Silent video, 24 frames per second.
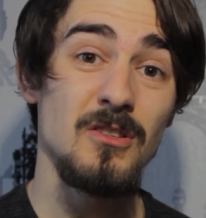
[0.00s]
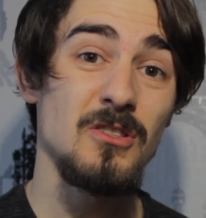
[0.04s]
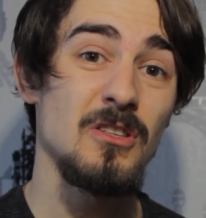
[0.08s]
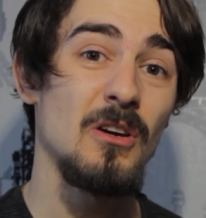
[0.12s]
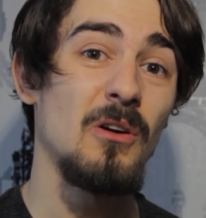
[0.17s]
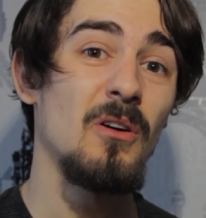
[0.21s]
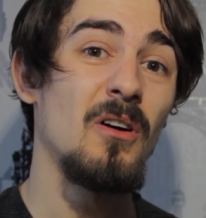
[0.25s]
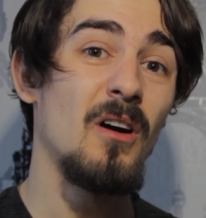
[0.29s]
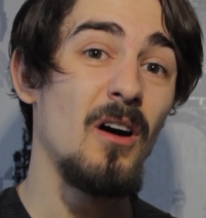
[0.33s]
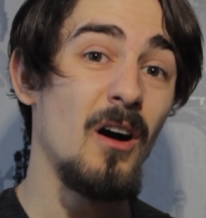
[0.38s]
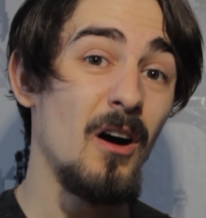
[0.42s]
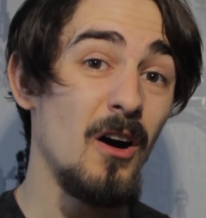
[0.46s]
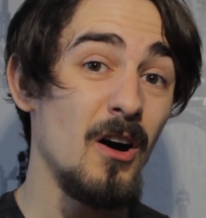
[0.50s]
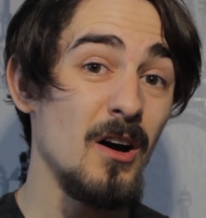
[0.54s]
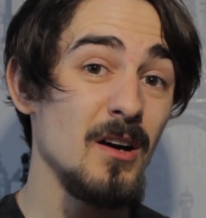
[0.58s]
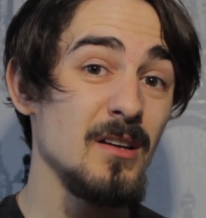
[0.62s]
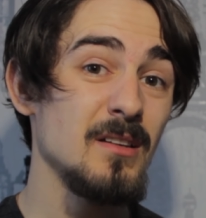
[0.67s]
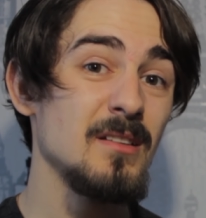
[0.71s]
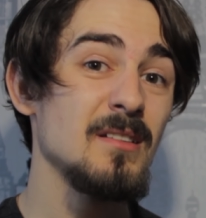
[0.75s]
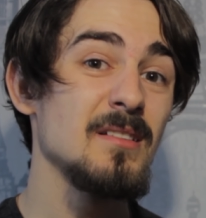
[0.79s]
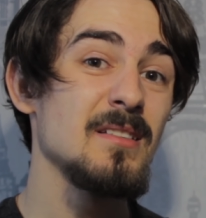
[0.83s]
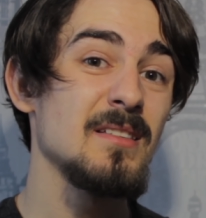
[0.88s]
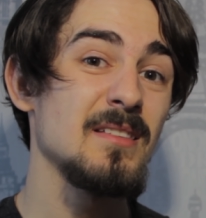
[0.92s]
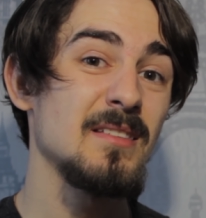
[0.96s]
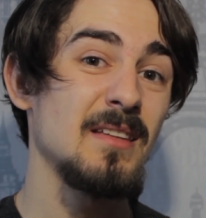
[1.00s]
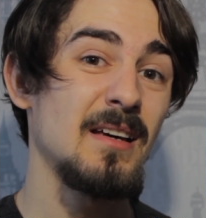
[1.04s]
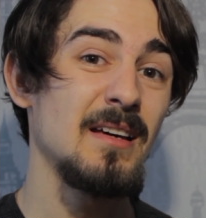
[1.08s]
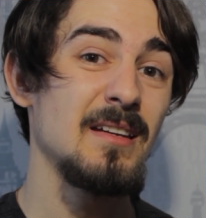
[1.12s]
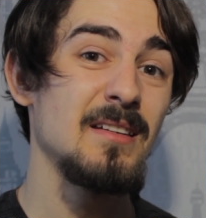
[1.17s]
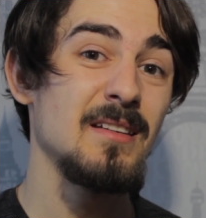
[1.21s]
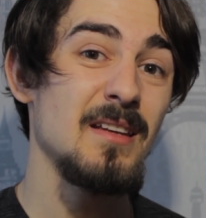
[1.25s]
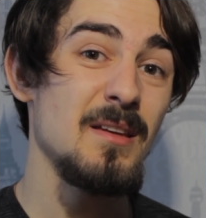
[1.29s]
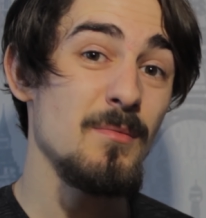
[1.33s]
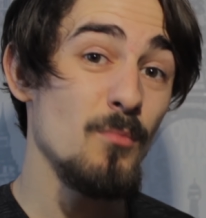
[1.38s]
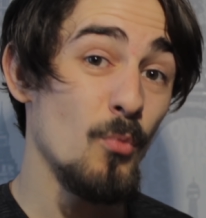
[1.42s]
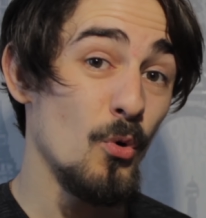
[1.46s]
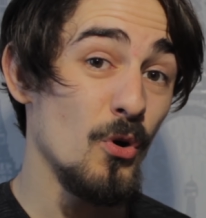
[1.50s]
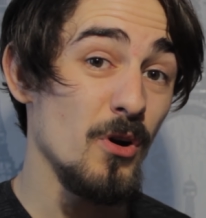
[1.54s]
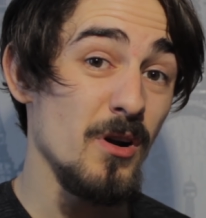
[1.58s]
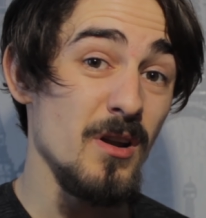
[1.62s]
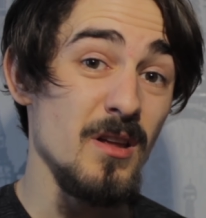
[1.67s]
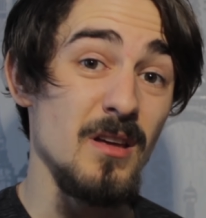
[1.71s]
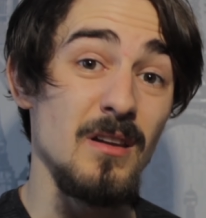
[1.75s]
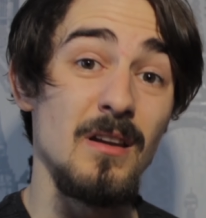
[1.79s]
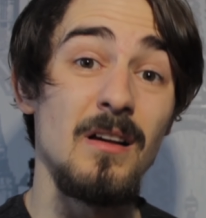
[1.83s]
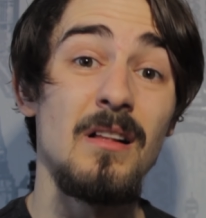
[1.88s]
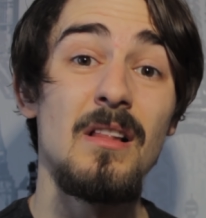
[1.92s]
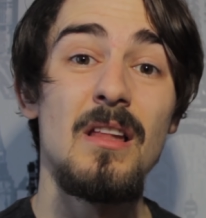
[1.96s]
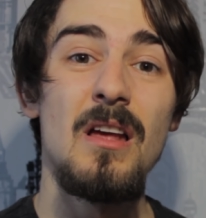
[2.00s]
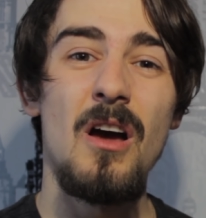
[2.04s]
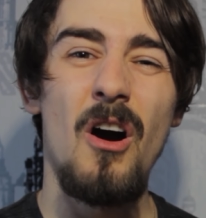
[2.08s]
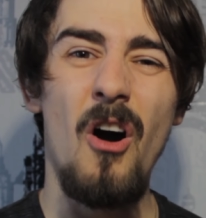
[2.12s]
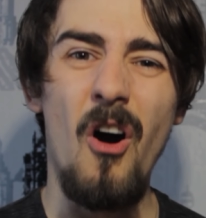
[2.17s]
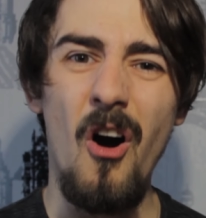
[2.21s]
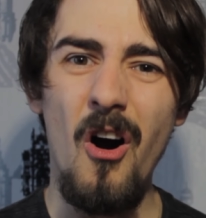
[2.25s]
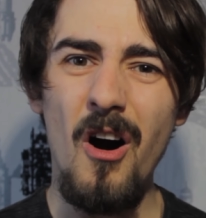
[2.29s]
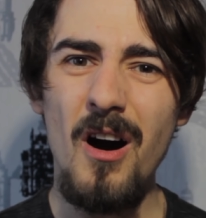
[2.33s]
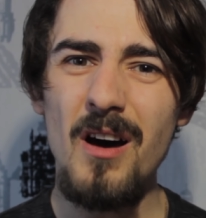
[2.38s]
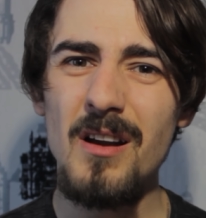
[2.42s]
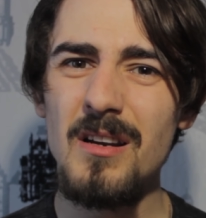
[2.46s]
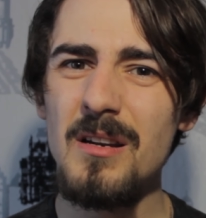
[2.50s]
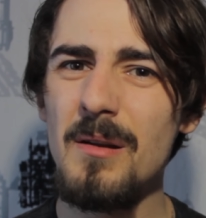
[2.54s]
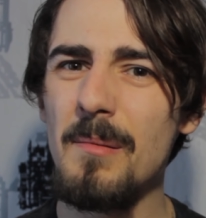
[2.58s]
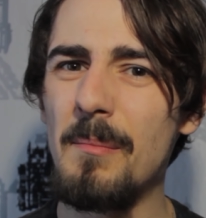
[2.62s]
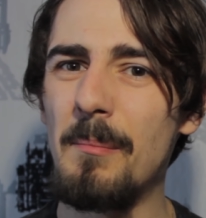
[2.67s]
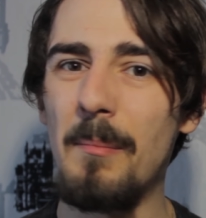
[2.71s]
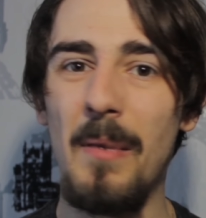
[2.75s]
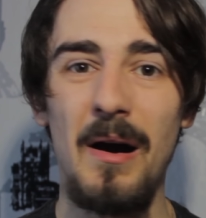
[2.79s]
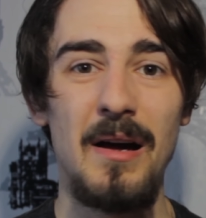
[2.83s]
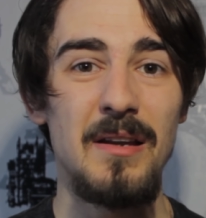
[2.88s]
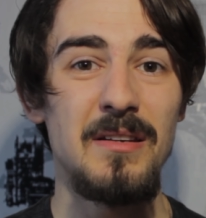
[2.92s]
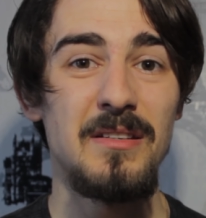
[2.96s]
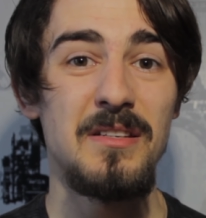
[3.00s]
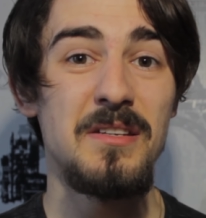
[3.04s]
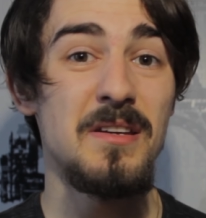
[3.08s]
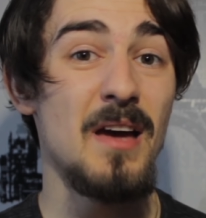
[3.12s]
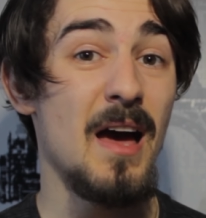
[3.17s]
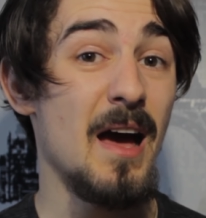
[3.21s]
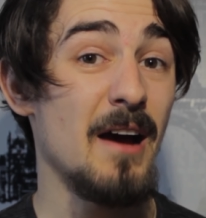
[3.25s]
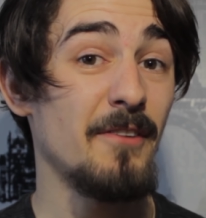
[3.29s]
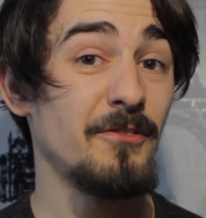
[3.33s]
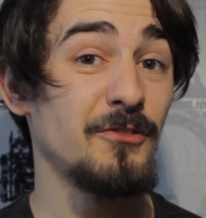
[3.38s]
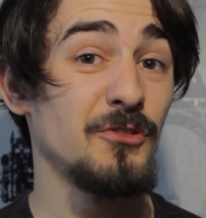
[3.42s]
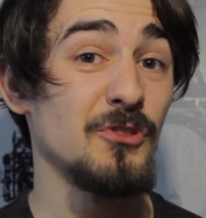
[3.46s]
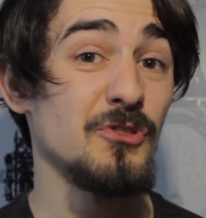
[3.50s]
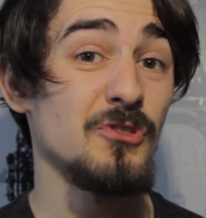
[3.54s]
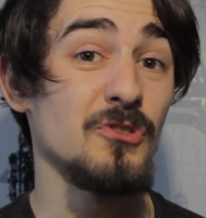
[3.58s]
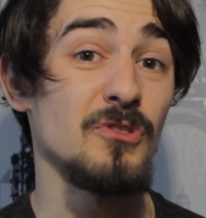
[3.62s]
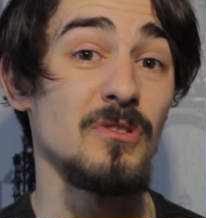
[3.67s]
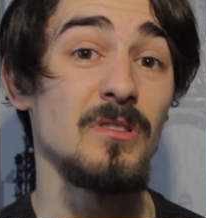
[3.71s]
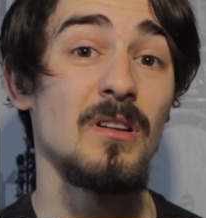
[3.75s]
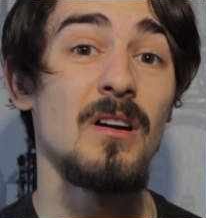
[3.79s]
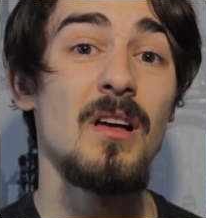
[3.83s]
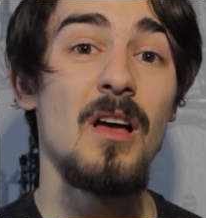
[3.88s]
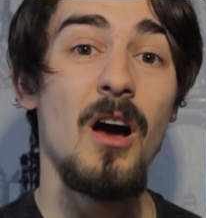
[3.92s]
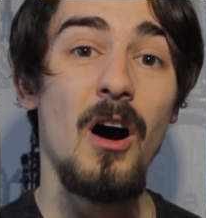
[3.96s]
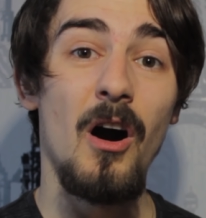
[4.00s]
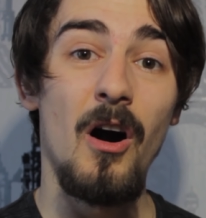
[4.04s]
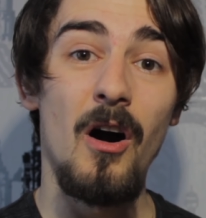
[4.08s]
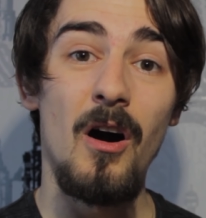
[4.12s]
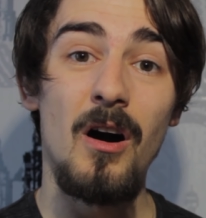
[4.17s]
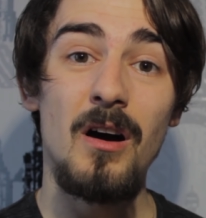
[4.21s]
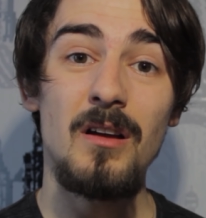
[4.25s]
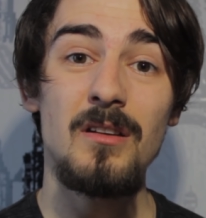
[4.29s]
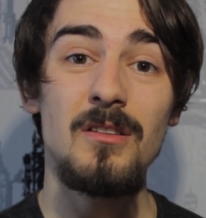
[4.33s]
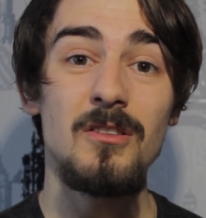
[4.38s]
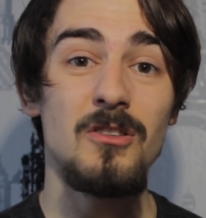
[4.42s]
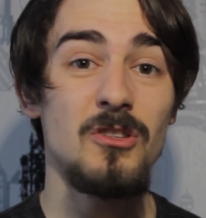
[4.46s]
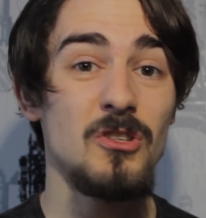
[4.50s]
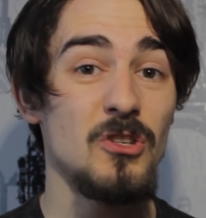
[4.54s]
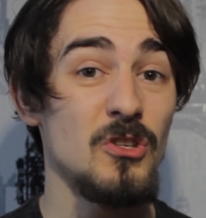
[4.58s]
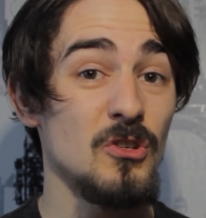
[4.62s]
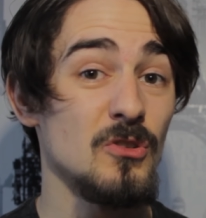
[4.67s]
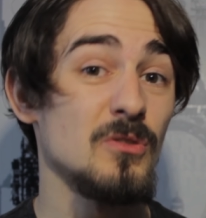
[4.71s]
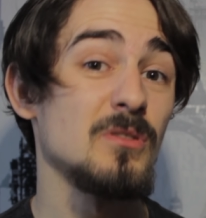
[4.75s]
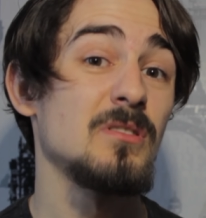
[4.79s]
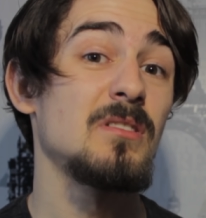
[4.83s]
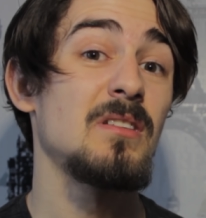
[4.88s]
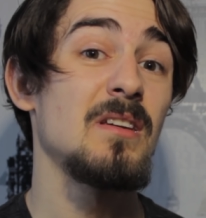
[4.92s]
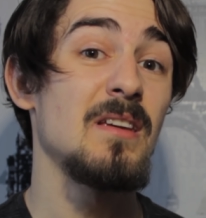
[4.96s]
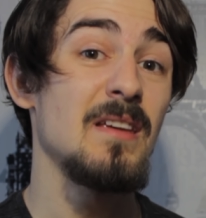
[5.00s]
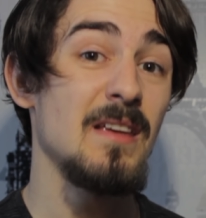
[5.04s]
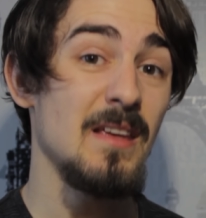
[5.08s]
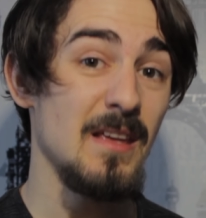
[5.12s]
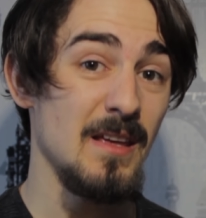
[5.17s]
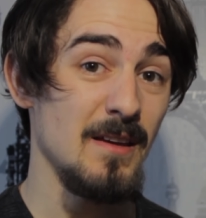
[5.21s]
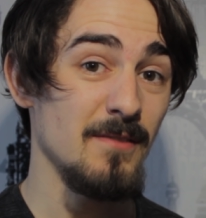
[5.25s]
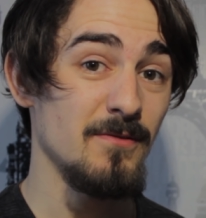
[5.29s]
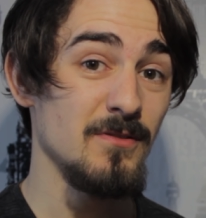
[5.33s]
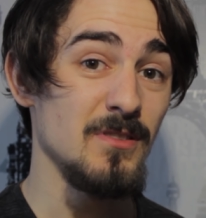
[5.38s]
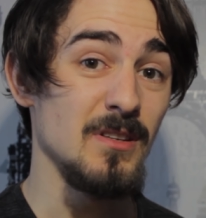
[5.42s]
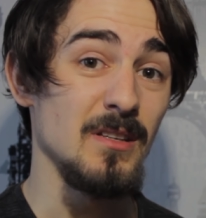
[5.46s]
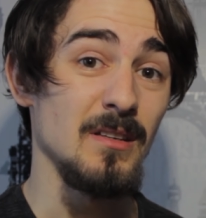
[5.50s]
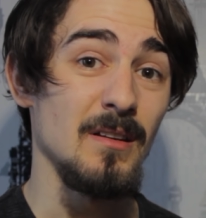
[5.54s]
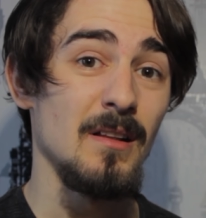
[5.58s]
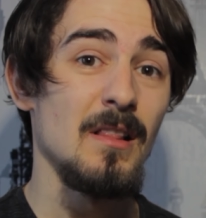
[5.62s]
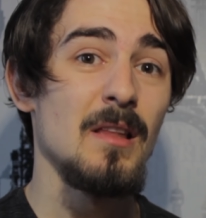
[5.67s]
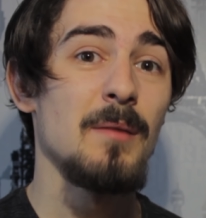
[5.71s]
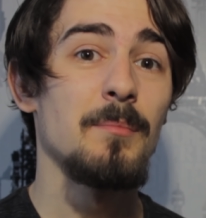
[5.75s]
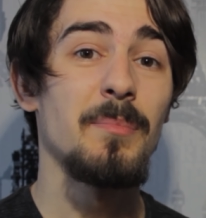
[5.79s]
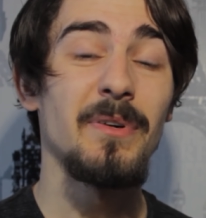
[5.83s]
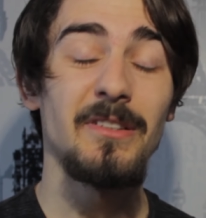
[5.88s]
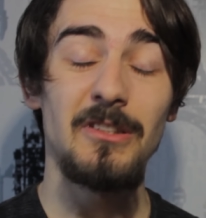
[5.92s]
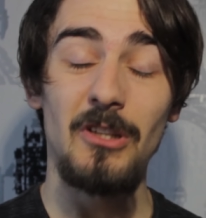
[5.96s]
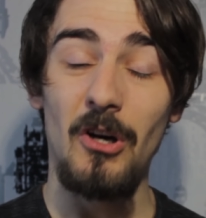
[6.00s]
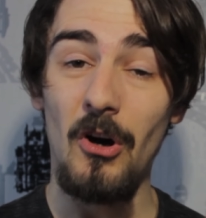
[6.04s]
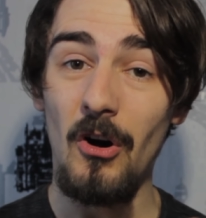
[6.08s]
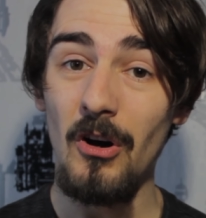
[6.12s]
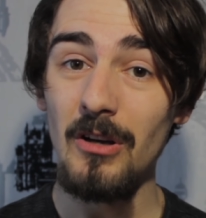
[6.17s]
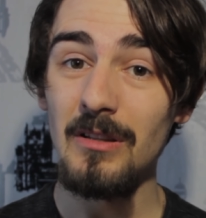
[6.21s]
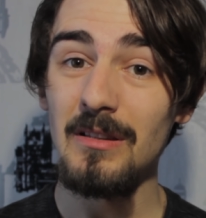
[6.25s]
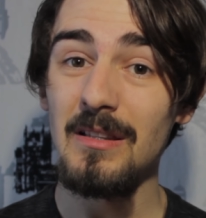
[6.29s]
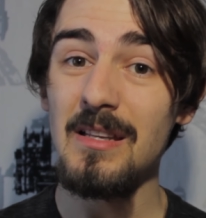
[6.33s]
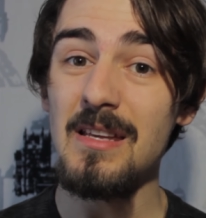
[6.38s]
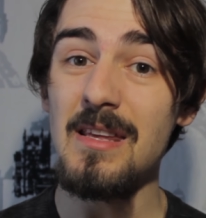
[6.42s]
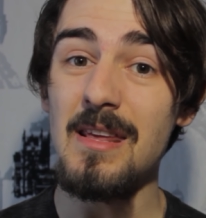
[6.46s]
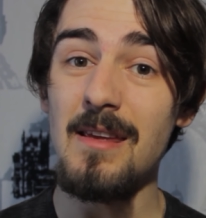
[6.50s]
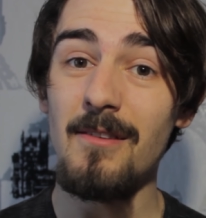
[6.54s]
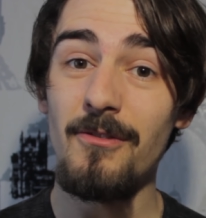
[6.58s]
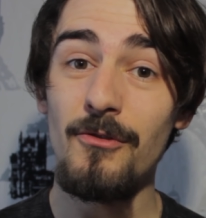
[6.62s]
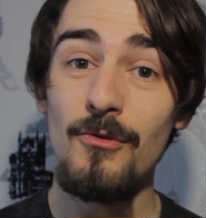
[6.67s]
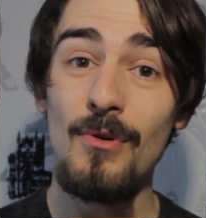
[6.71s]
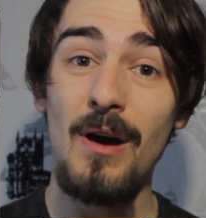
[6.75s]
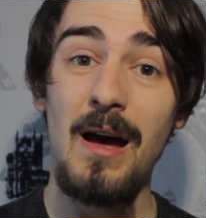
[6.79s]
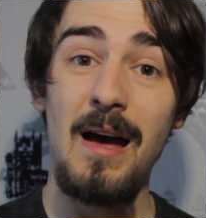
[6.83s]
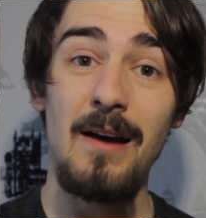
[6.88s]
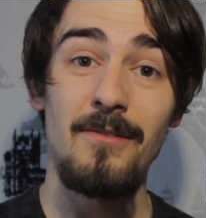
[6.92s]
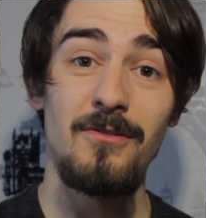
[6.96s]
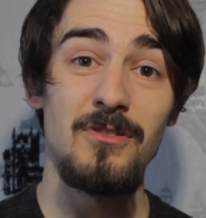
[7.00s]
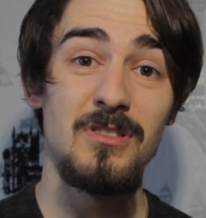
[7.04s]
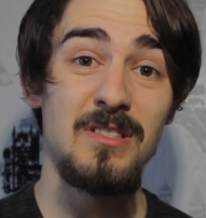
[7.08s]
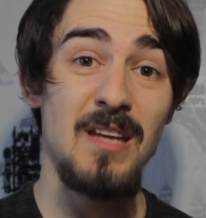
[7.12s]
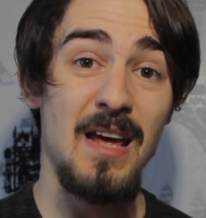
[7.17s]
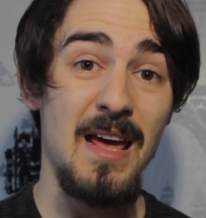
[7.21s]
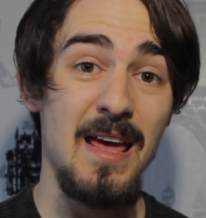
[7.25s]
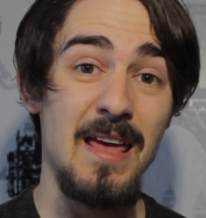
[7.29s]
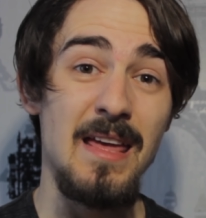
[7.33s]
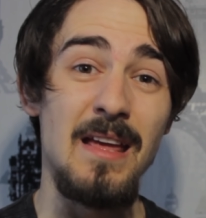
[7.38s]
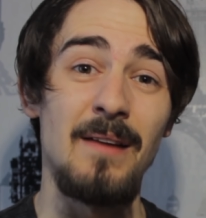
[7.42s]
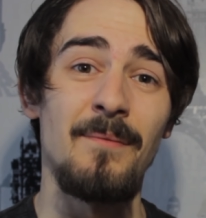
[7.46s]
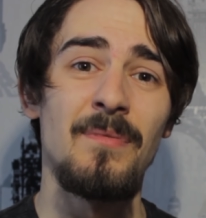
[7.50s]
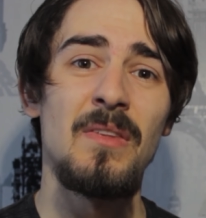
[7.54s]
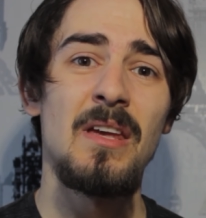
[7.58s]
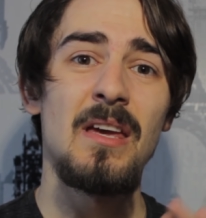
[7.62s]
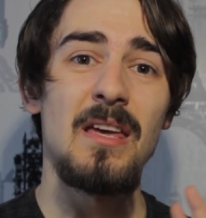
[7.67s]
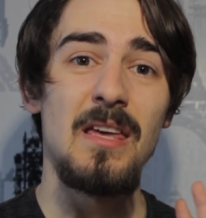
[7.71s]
So on Sunday morning, on Monday afternoon, on Tuesday evening, but only if you have day.